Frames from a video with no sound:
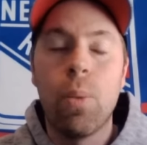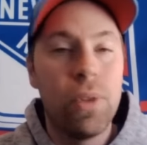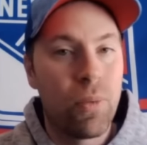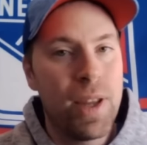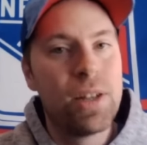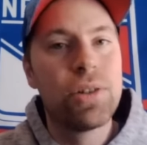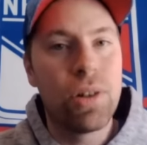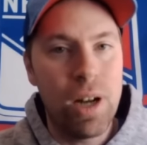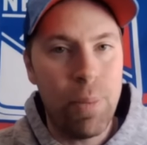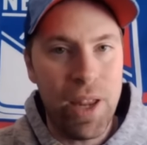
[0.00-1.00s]
When the Rangers are
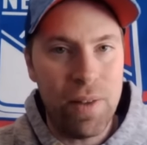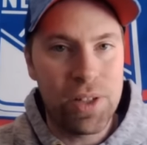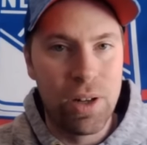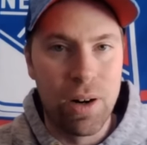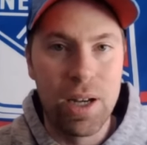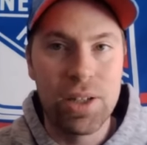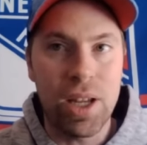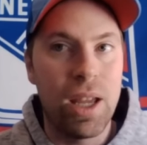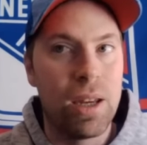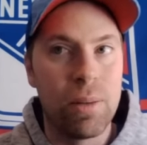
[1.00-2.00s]
in a playoff series
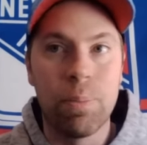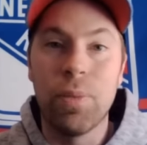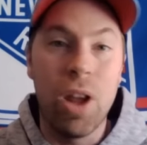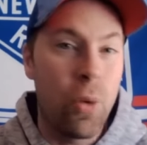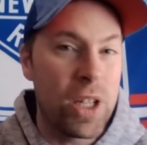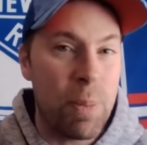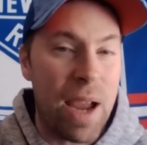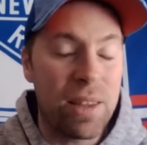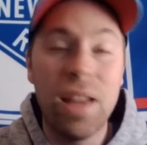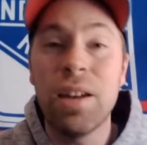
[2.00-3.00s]
and Lundqvist
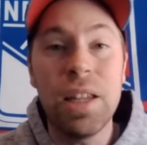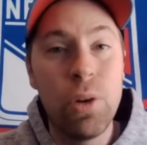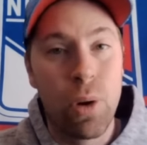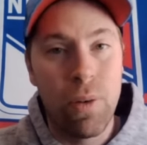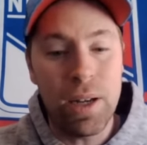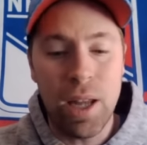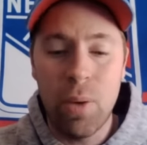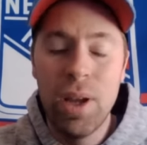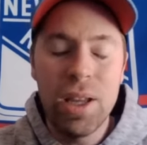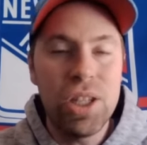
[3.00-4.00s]
back then and Igor right now,
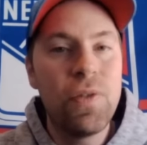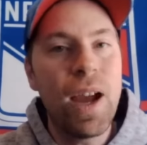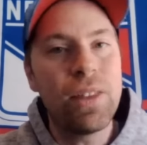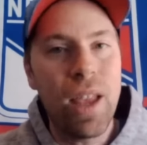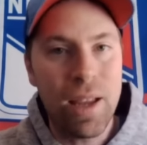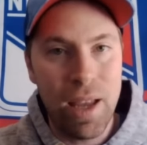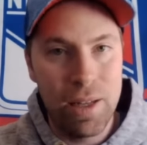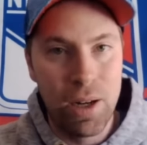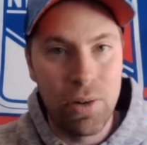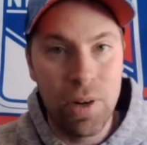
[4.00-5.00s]
you've got that guy in
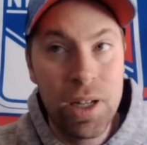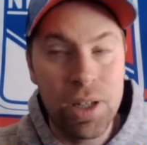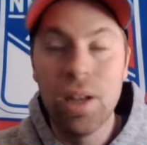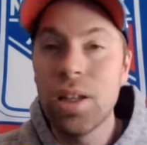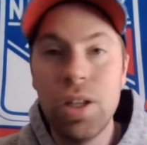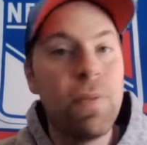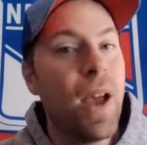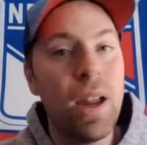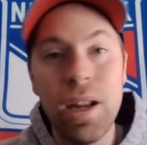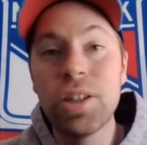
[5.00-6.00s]
your crease. You've
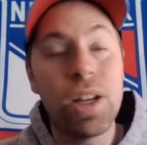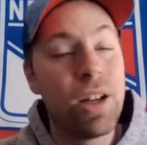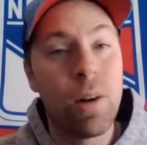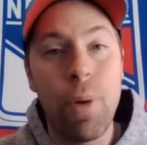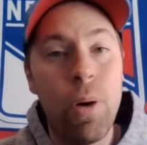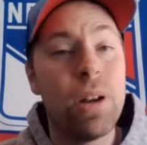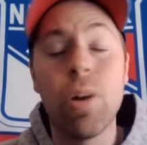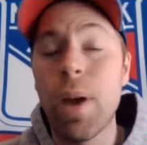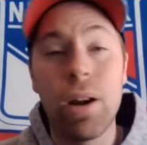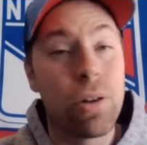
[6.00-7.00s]
got an edge on your opponent no
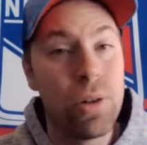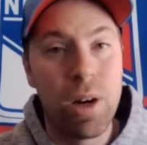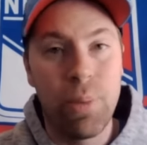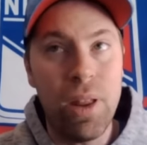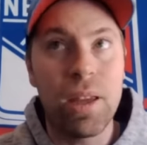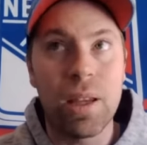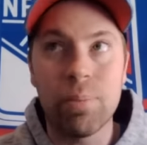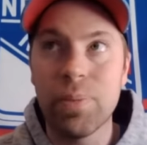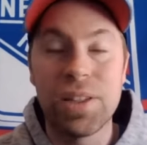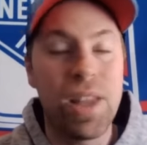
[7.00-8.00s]
matter who you're playing.
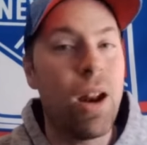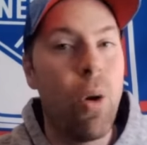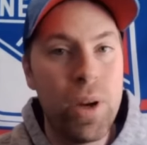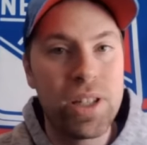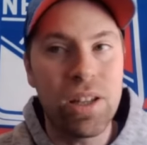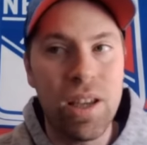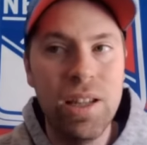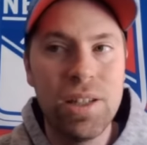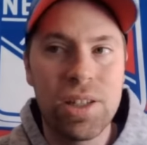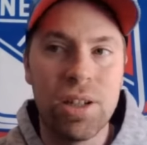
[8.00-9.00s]
Is that always the
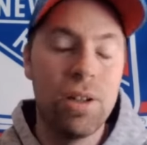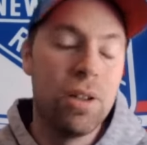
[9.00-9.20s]
case?